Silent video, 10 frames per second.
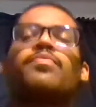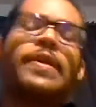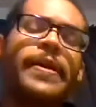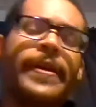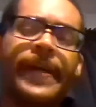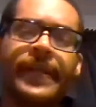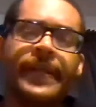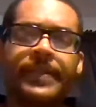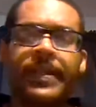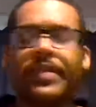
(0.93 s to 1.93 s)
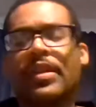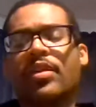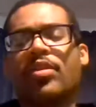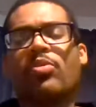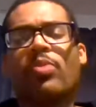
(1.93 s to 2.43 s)
Hey guys, it's
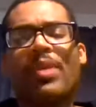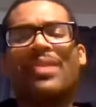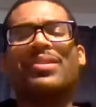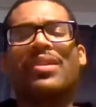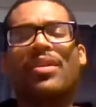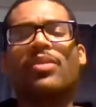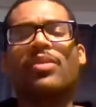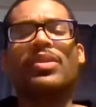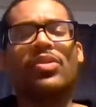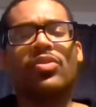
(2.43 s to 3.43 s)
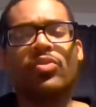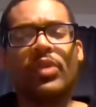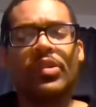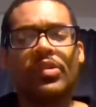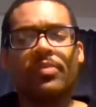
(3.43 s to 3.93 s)
getting crazy on these
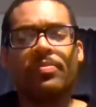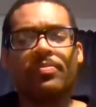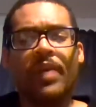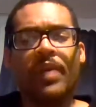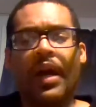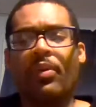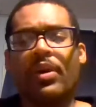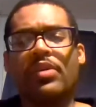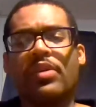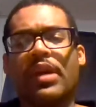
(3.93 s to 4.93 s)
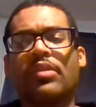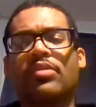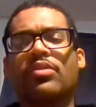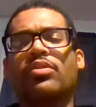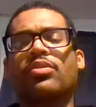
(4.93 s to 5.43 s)
streets. I want you
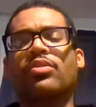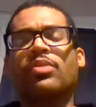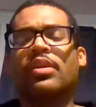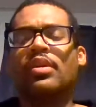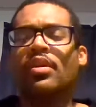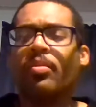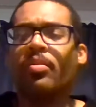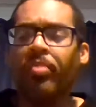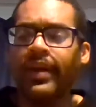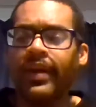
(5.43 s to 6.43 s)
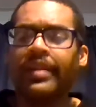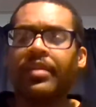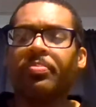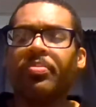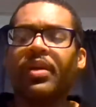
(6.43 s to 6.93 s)
guys to bring into
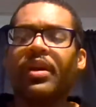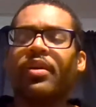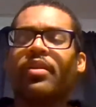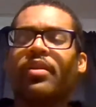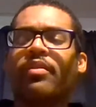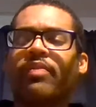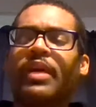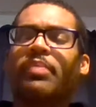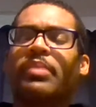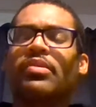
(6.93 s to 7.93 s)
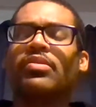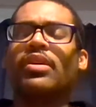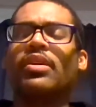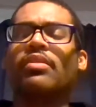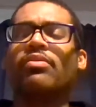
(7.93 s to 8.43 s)
prayer the families
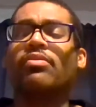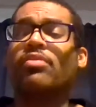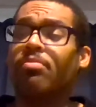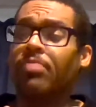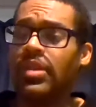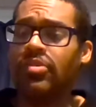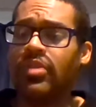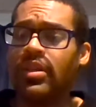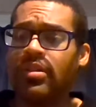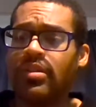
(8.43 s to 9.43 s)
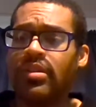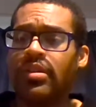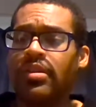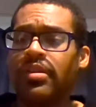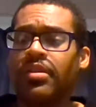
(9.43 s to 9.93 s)
of Dimitri
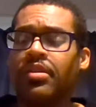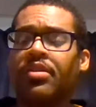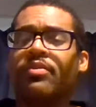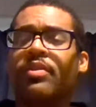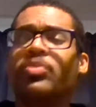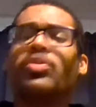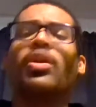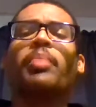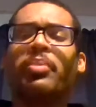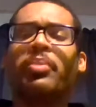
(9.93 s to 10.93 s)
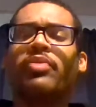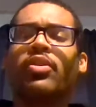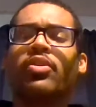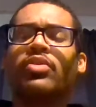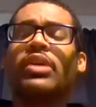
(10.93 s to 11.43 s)
from Star Moment
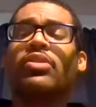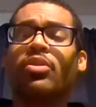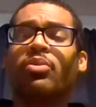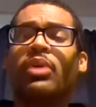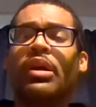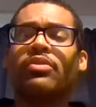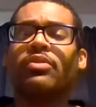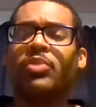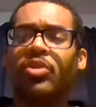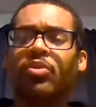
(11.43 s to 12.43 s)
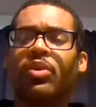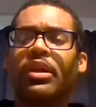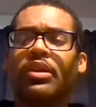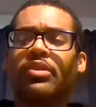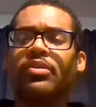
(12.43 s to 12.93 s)
Photos and Joel Wallace from Joel
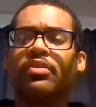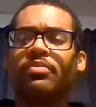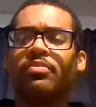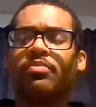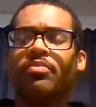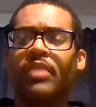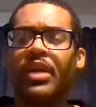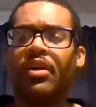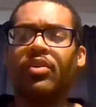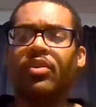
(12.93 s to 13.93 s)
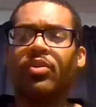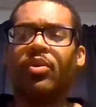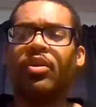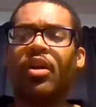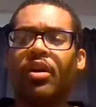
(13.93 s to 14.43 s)
Wallace, and also
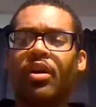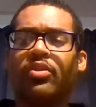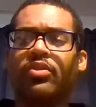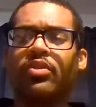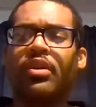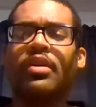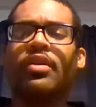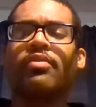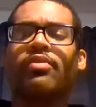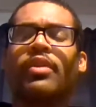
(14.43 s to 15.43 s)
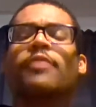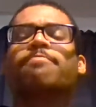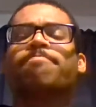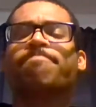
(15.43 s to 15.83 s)
Carlos from